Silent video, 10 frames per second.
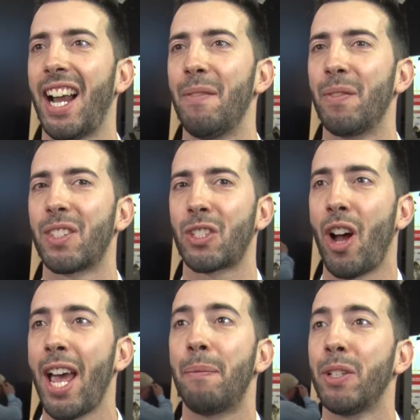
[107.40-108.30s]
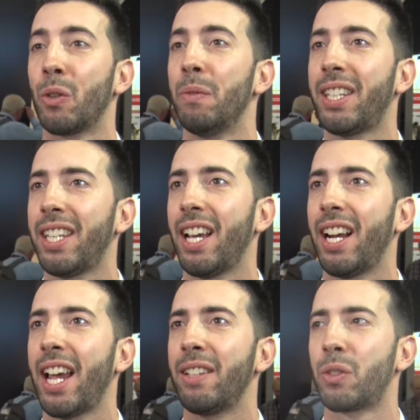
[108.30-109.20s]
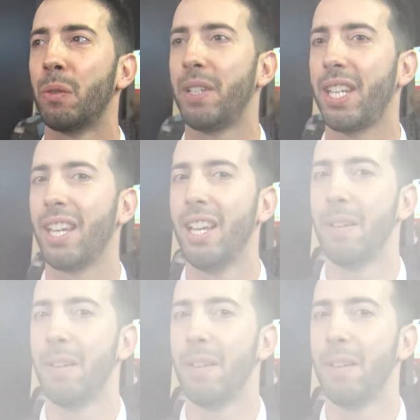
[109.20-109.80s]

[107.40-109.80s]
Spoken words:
I'm so happy to be here and to be